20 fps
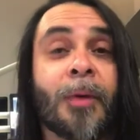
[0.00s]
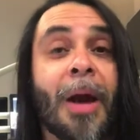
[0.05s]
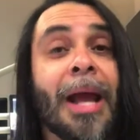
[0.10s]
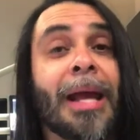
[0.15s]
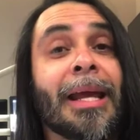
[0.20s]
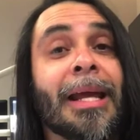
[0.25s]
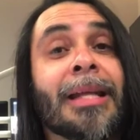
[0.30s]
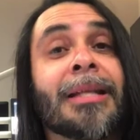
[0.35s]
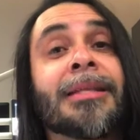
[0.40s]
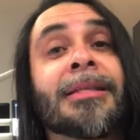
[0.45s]

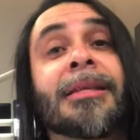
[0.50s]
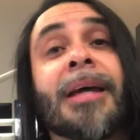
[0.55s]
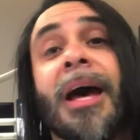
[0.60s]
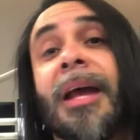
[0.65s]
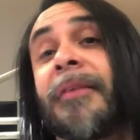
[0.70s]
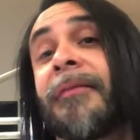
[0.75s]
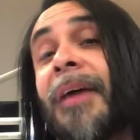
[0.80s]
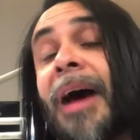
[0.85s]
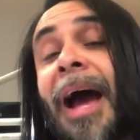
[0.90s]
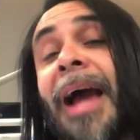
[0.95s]
right
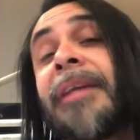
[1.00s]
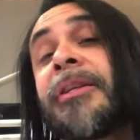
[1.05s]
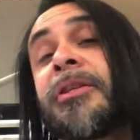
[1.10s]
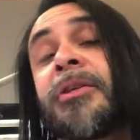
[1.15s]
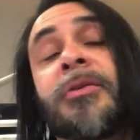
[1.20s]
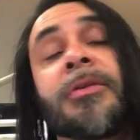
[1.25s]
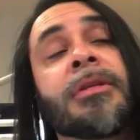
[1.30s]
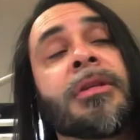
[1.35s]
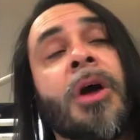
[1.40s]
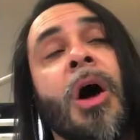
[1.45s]
inside of
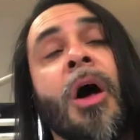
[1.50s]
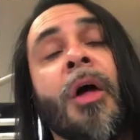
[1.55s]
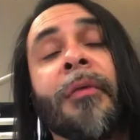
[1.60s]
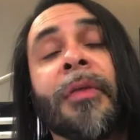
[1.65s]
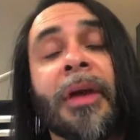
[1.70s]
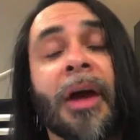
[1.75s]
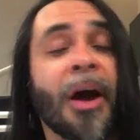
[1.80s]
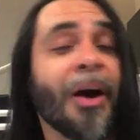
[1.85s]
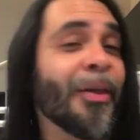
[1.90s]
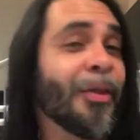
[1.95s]
iTunes and all
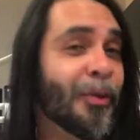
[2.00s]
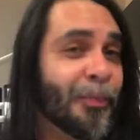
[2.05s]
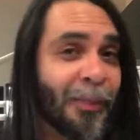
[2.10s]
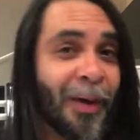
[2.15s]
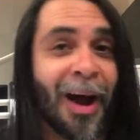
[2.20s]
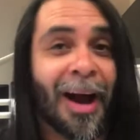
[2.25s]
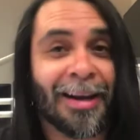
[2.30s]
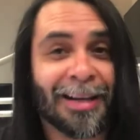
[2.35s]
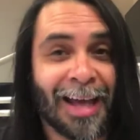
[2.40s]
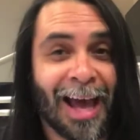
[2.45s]
the other
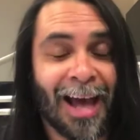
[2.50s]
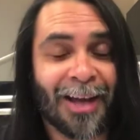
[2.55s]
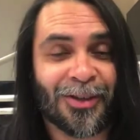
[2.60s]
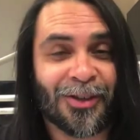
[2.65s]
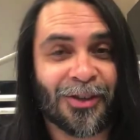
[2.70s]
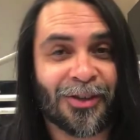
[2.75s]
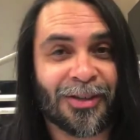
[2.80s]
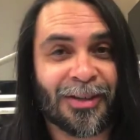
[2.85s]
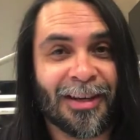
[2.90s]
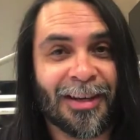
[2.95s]

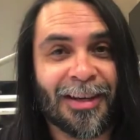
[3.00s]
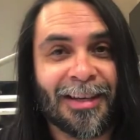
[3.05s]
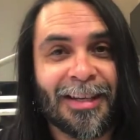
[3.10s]
podcatchers.